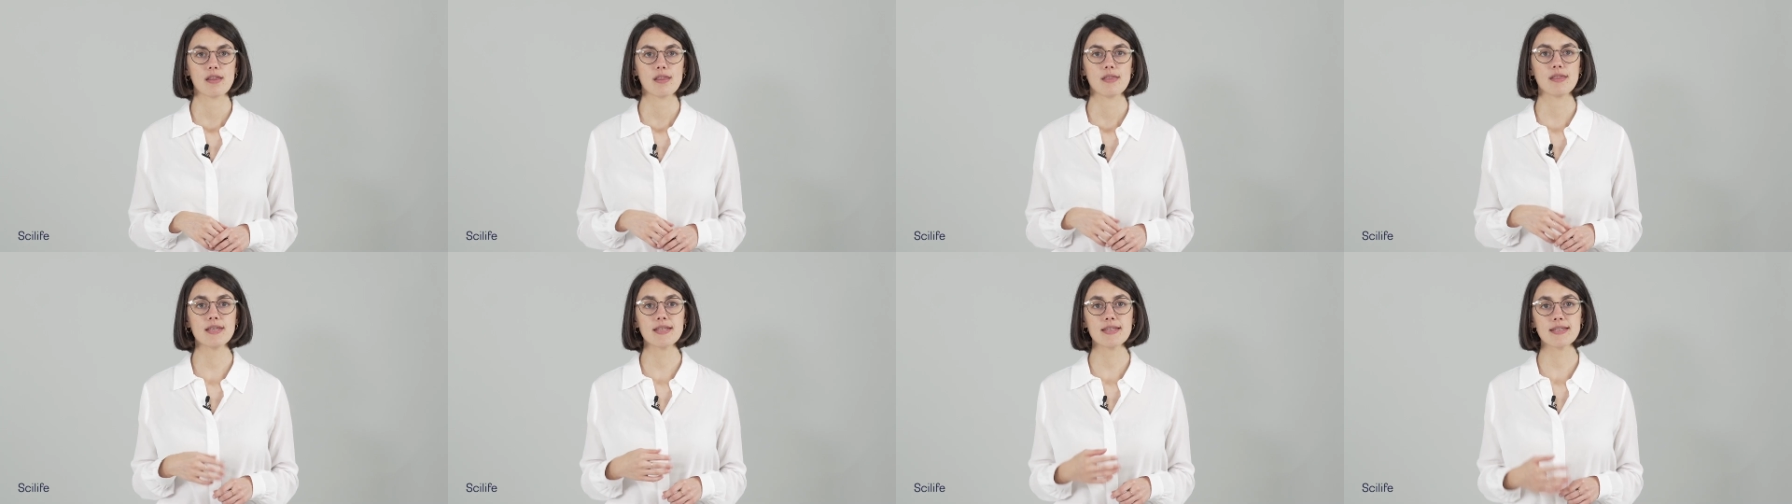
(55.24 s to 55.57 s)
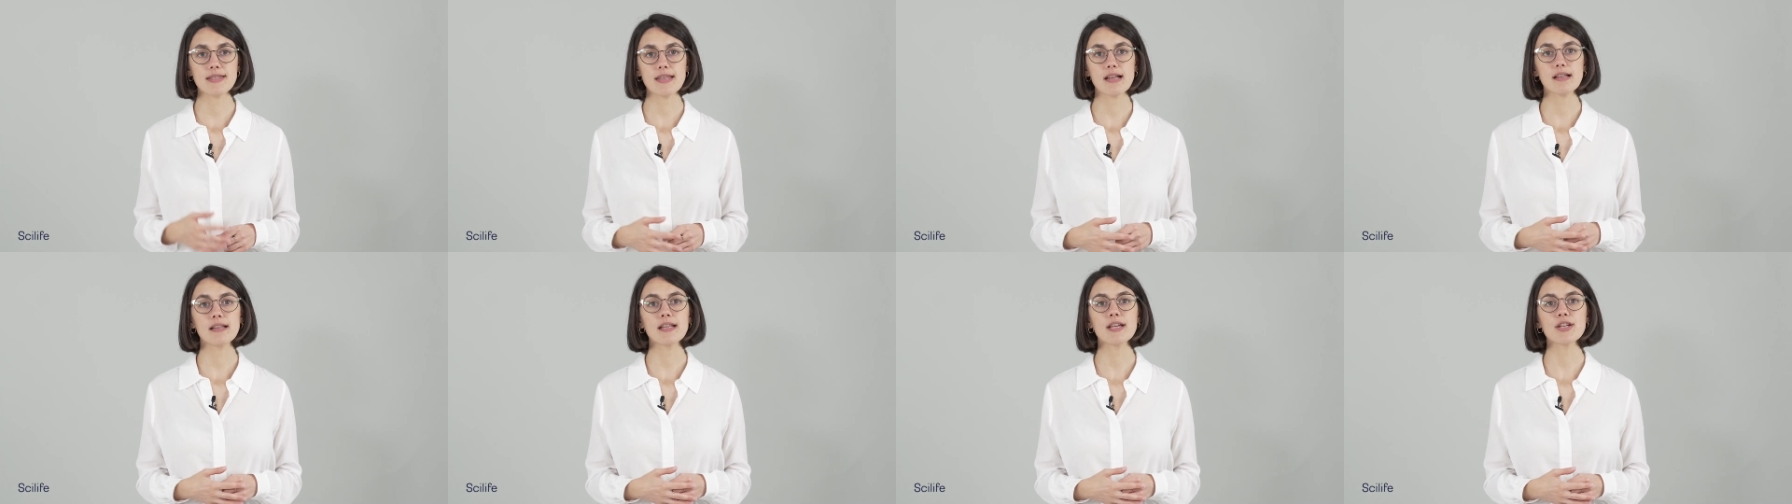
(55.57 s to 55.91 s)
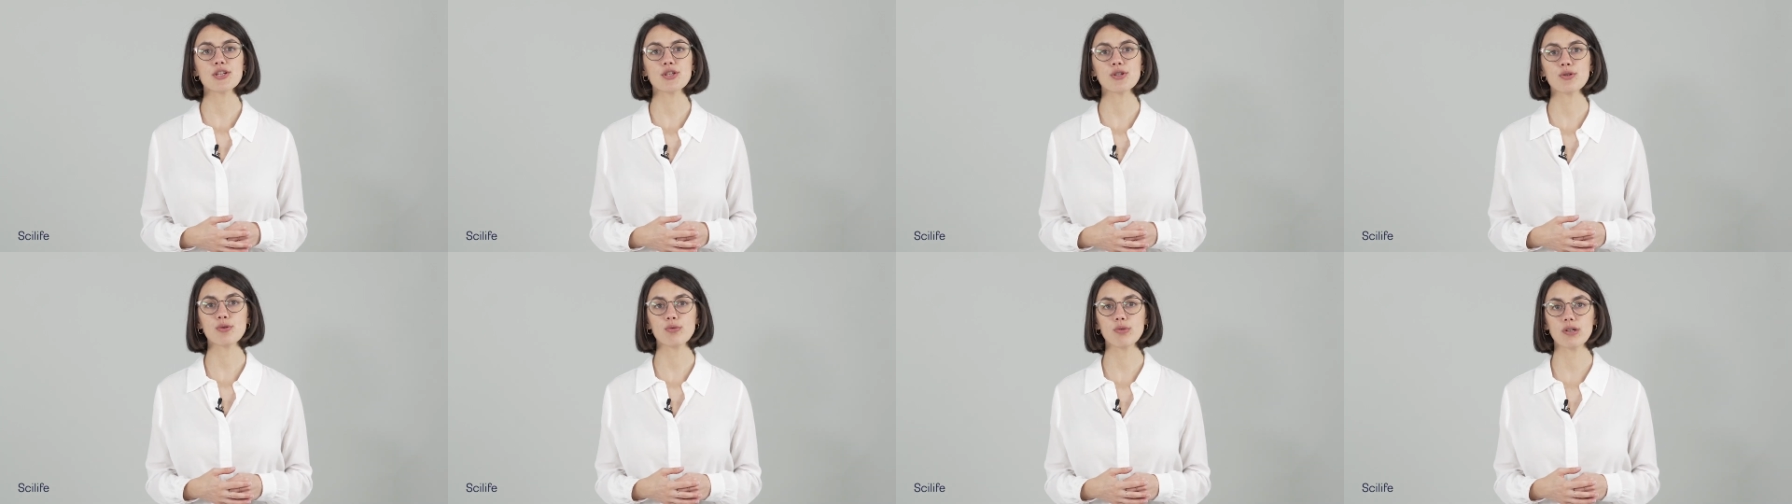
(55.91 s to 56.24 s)
The
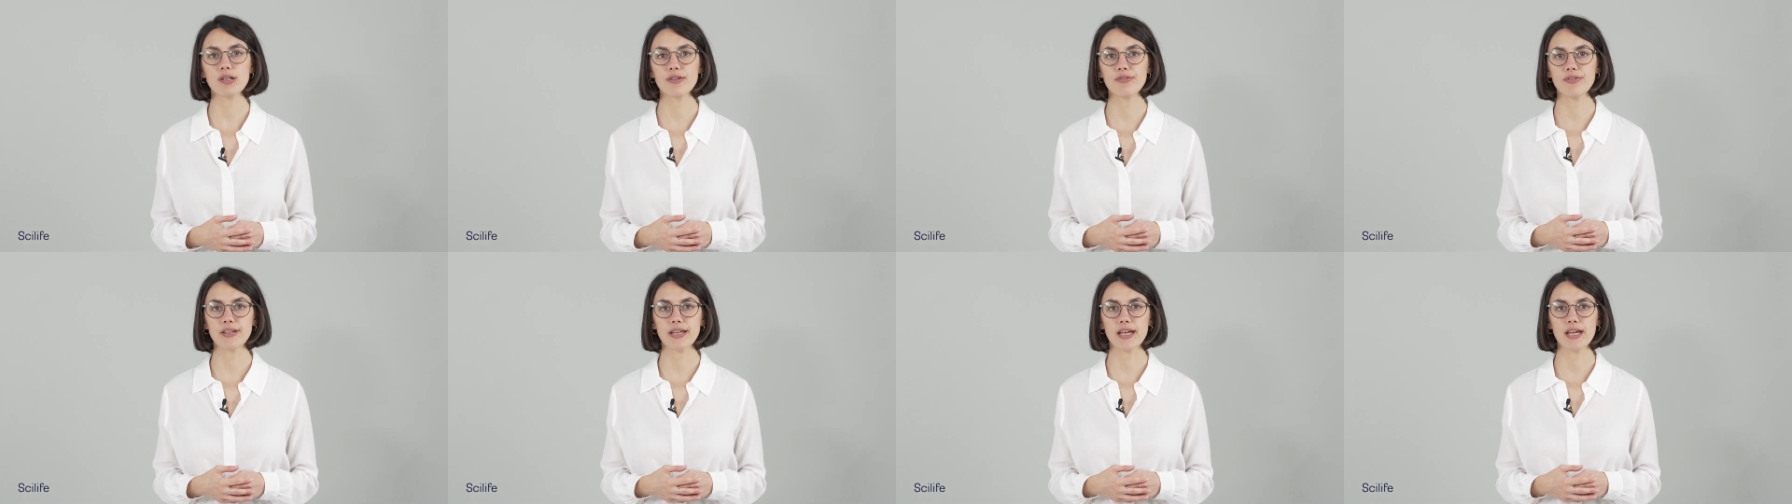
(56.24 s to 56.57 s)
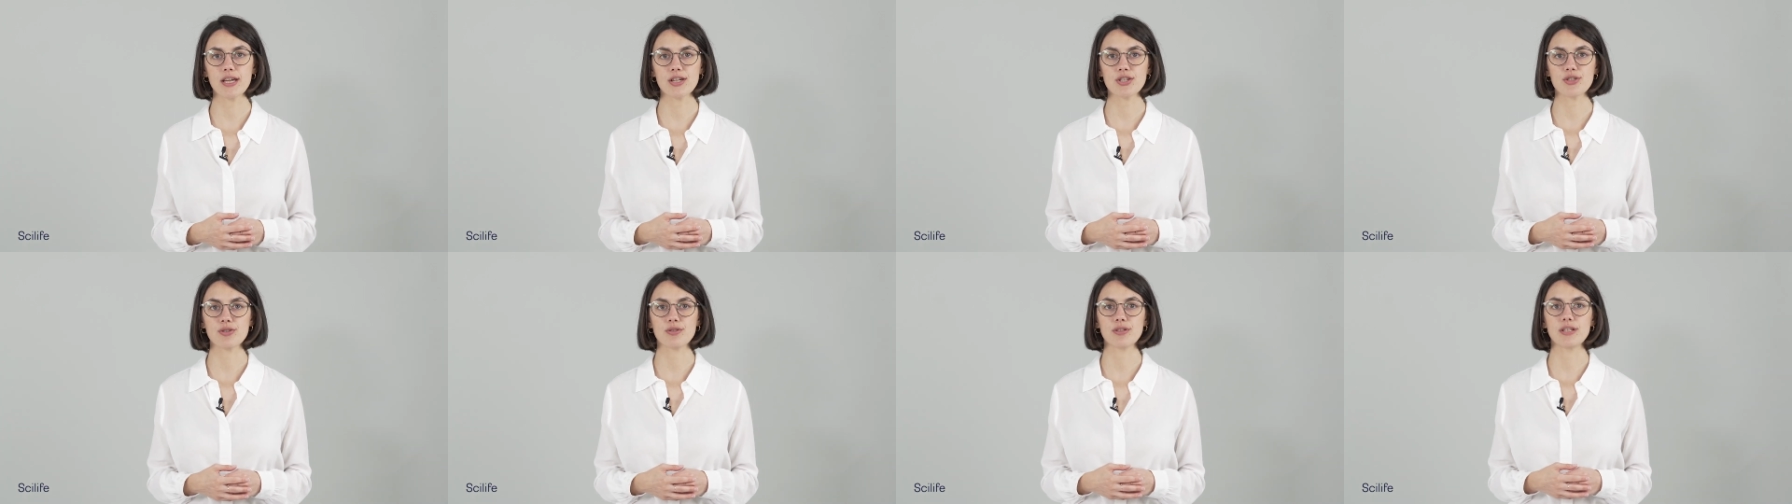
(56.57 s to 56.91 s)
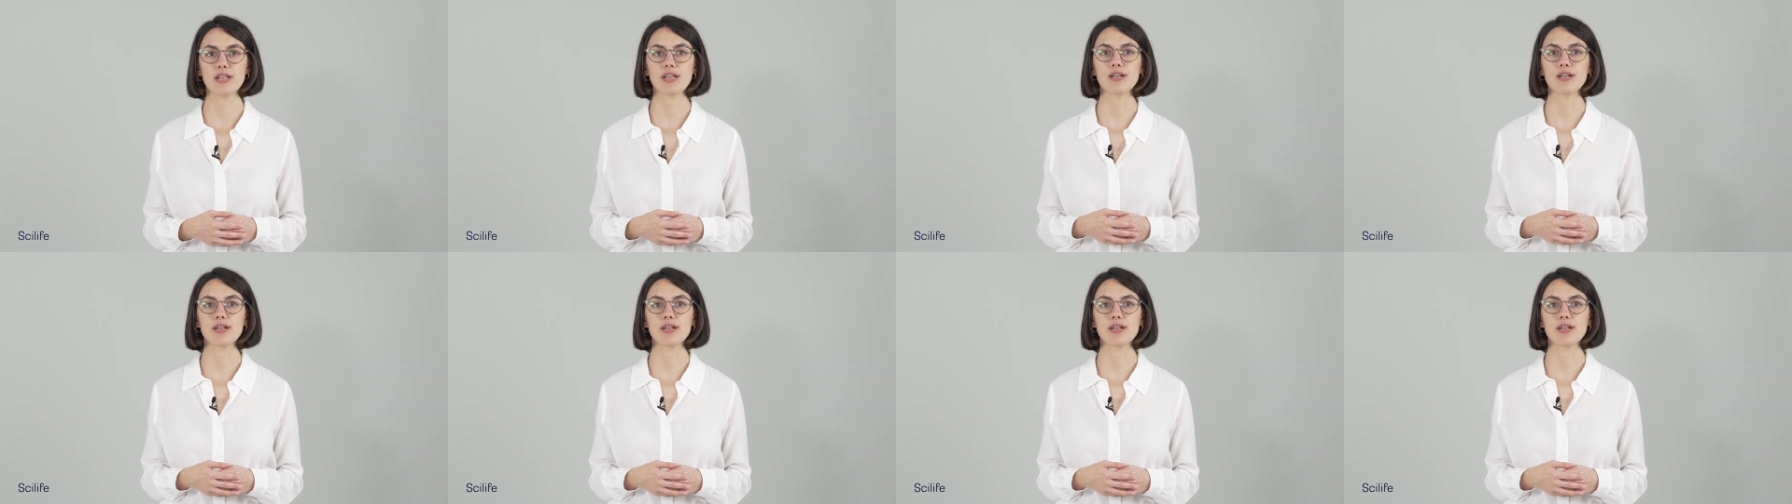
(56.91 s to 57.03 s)
installation qualification